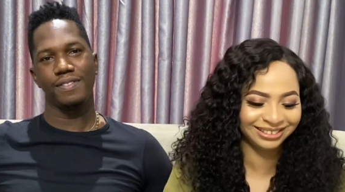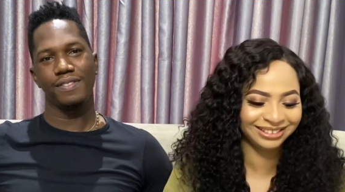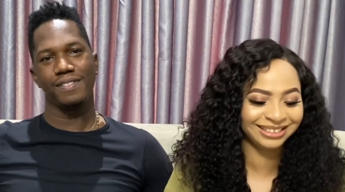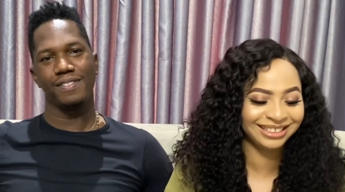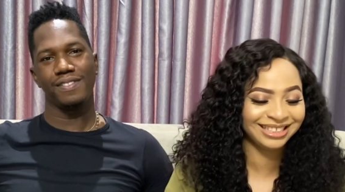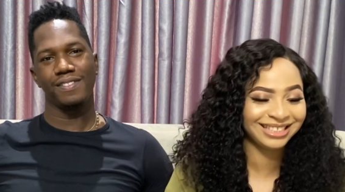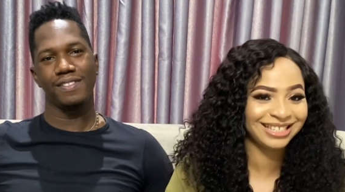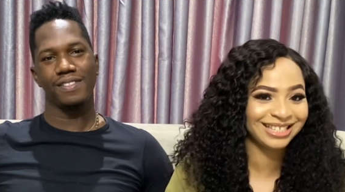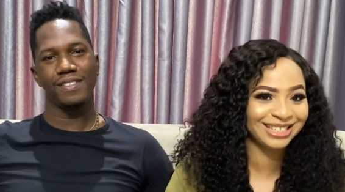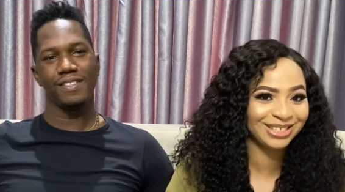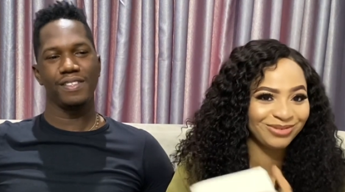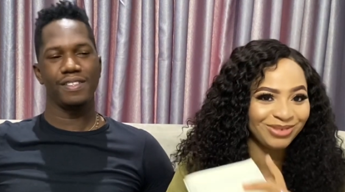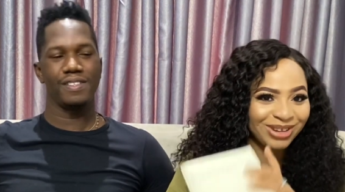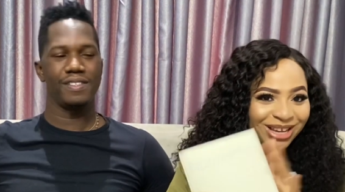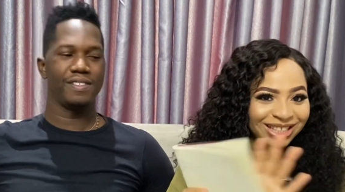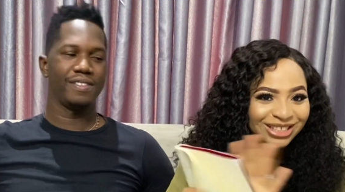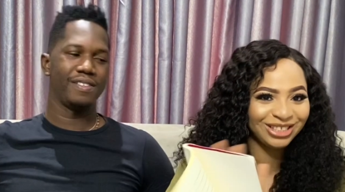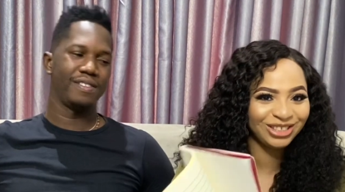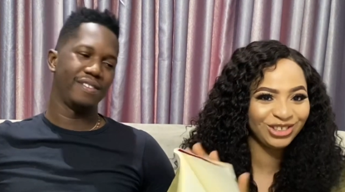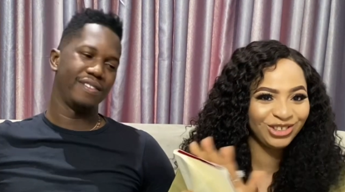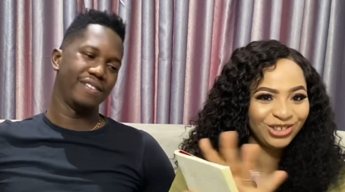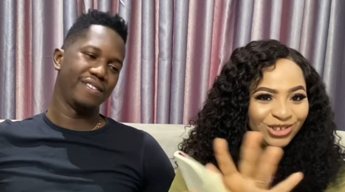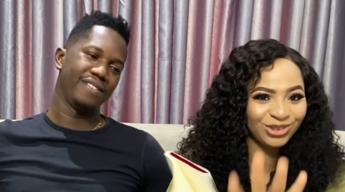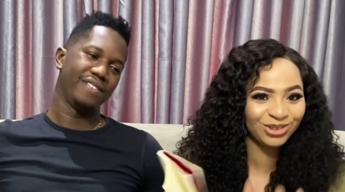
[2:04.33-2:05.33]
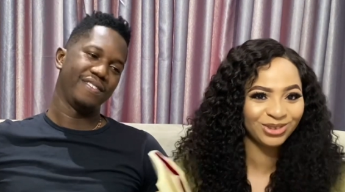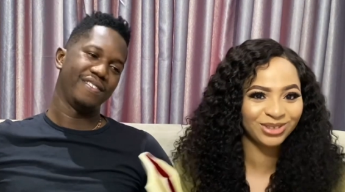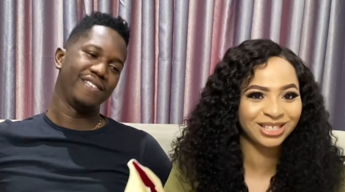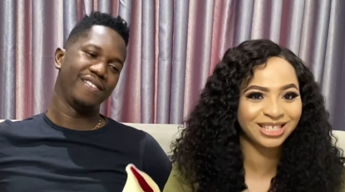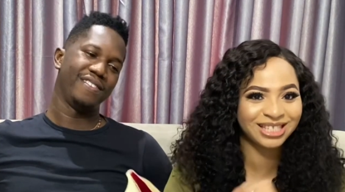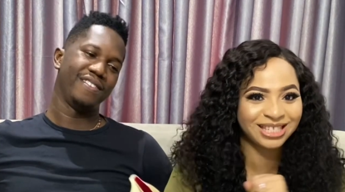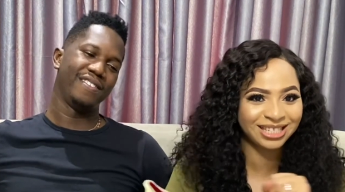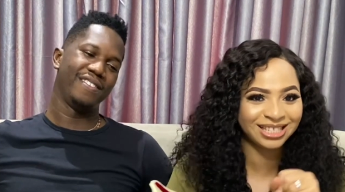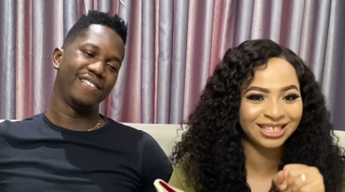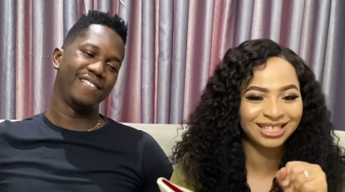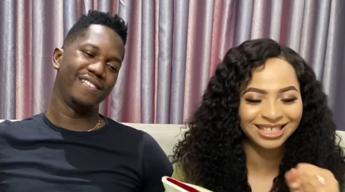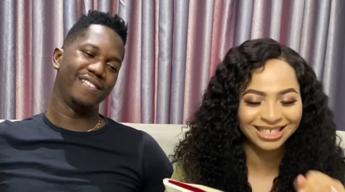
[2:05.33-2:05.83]
Speaker 1: this is where the
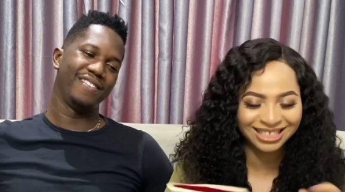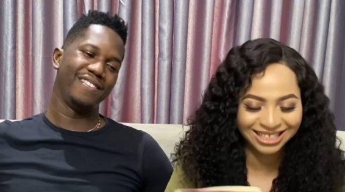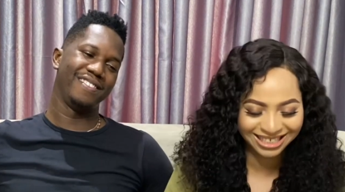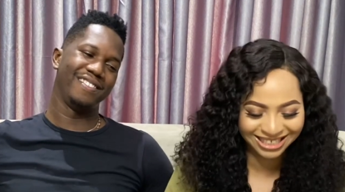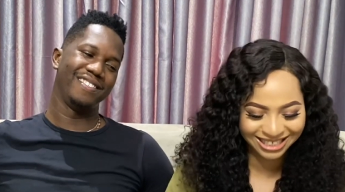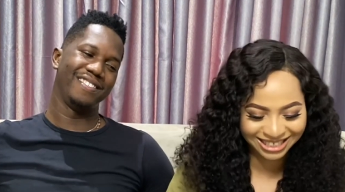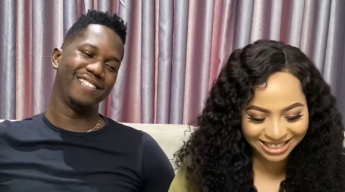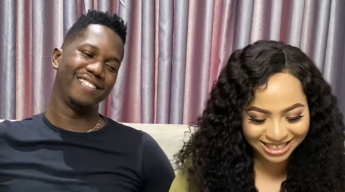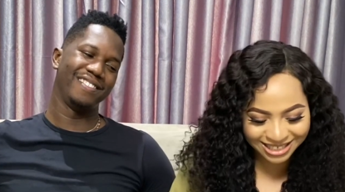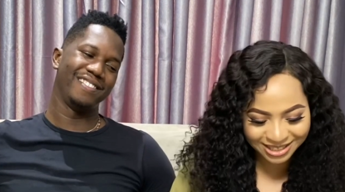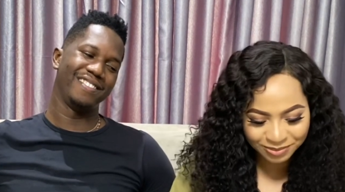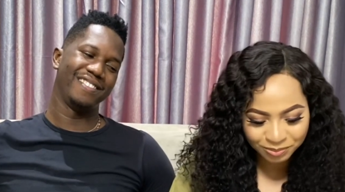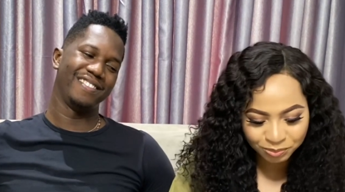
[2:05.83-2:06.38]
juice is.